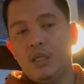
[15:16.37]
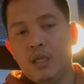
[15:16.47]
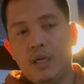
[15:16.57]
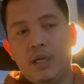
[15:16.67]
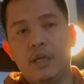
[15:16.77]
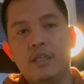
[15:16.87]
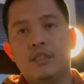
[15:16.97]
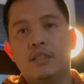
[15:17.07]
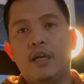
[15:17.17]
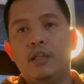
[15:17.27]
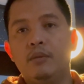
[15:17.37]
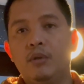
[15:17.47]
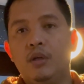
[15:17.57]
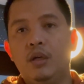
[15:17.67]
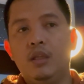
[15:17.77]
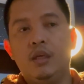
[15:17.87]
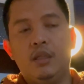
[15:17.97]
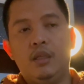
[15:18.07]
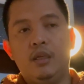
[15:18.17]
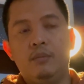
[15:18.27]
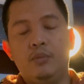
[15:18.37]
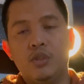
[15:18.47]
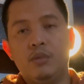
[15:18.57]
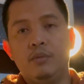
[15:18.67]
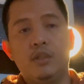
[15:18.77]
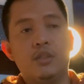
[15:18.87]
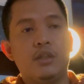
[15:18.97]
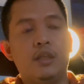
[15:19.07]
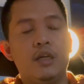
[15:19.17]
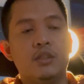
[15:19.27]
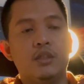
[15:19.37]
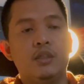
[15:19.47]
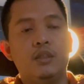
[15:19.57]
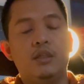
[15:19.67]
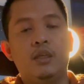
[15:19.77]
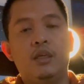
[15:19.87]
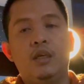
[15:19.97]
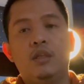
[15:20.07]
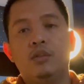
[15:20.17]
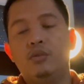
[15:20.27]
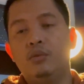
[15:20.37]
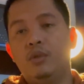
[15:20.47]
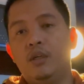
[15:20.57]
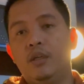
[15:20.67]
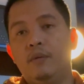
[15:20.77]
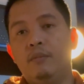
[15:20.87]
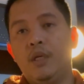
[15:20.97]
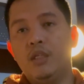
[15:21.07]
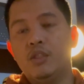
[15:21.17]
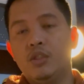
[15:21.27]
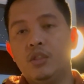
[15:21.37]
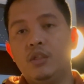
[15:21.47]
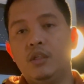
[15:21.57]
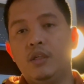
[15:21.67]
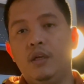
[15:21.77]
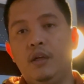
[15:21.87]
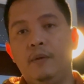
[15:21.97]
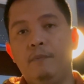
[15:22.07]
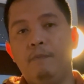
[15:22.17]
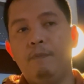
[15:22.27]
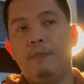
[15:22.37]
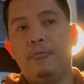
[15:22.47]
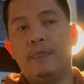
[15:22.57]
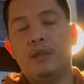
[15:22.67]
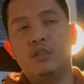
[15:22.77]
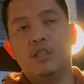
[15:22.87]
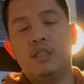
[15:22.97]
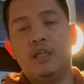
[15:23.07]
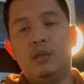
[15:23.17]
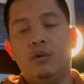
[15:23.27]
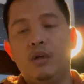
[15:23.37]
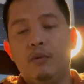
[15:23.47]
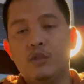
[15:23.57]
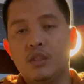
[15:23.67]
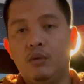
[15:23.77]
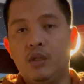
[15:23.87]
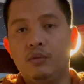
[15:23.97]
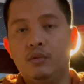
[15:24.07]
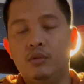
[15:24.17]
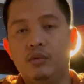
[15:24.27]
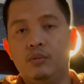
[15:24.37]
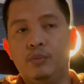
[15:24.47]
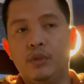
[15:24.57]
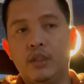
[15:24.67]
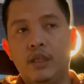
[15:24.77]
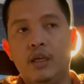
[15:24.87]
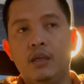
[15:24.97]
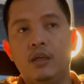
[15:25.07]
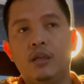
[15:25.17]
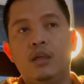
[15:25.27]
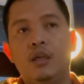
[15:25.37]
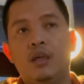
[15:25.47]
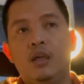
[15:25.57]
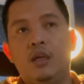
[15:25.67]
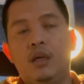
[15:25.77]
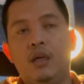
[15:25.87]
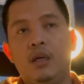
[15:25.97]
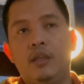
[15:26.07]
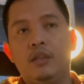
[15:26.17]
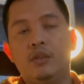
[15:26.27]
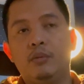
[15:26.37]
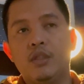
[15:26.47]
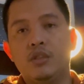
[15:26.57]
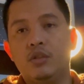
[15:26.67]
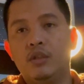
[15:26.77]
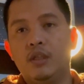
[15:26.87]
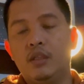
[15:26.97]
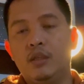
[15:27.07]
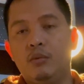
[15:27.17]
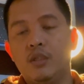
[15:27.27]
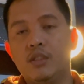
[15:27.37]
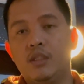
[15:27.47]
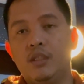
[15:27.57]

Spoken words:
I scanned them all and then push them in the sterilizer to make sure, because since I was the one who put it there, I need to make sure that it was